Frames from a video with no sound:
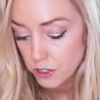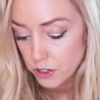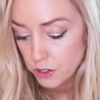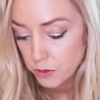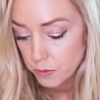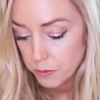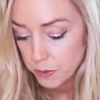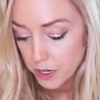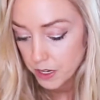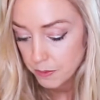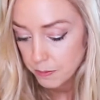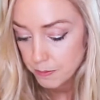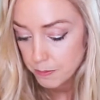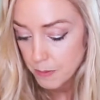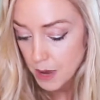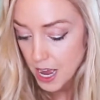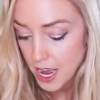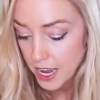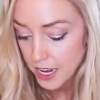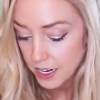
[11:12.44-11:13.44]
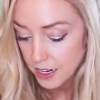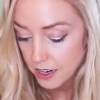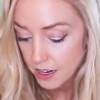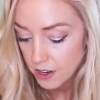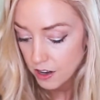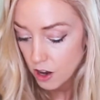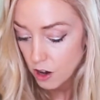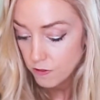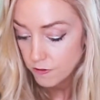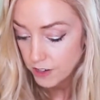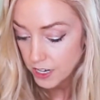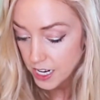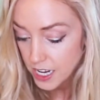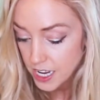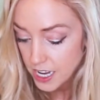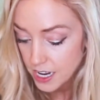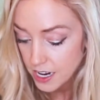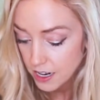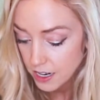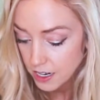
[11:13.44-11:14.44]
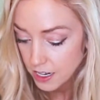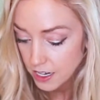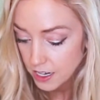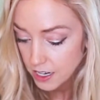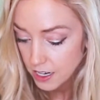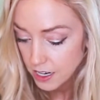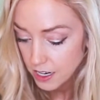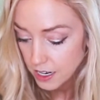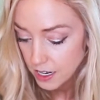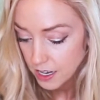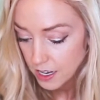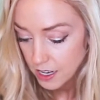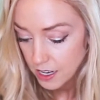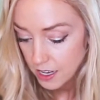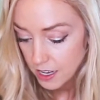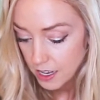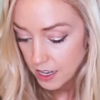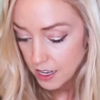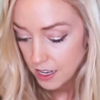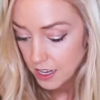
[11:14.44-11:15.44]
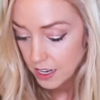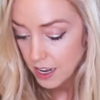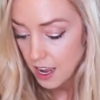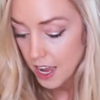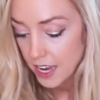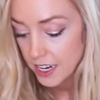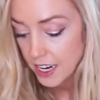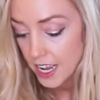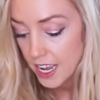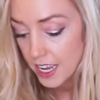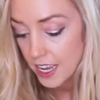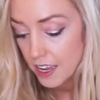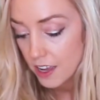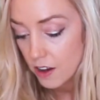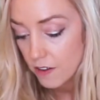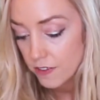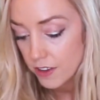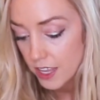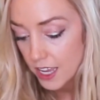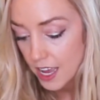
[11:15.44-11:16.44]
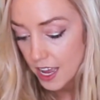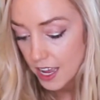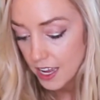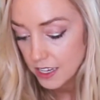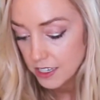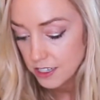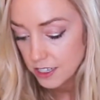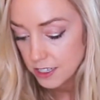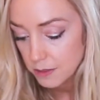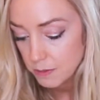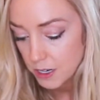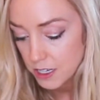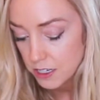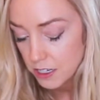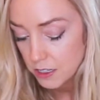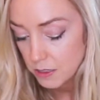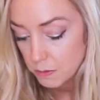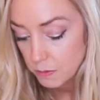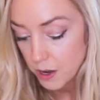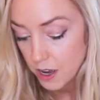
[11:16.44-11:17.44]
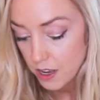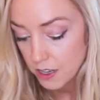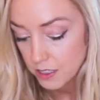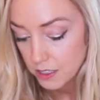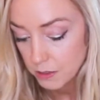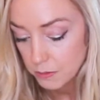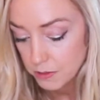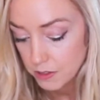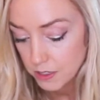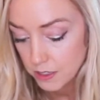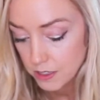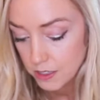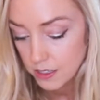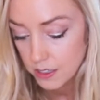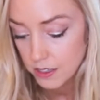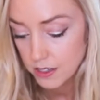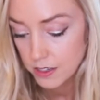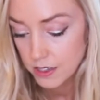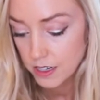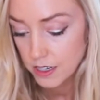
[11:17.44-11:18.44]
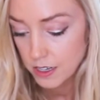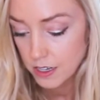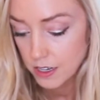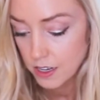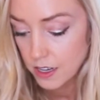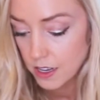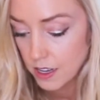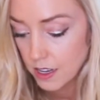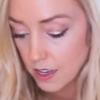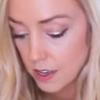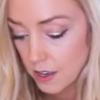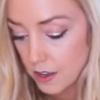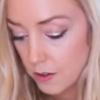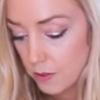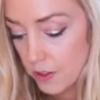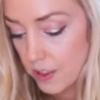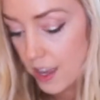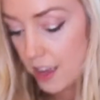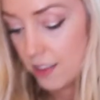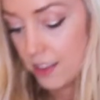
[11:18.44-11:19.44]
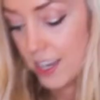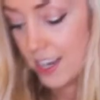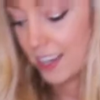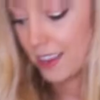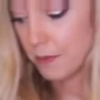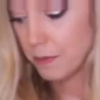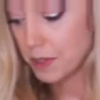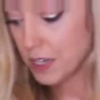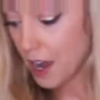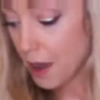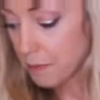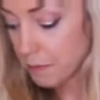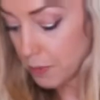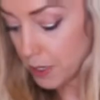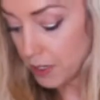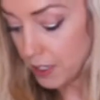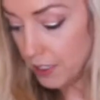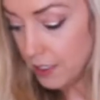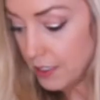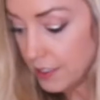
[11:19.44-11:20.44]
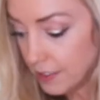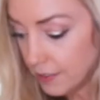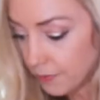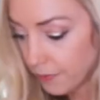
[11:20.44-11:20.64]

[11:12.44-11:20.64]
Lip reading: to put mine over here, kind of hanging over the edge as much as possible without letting them tumble.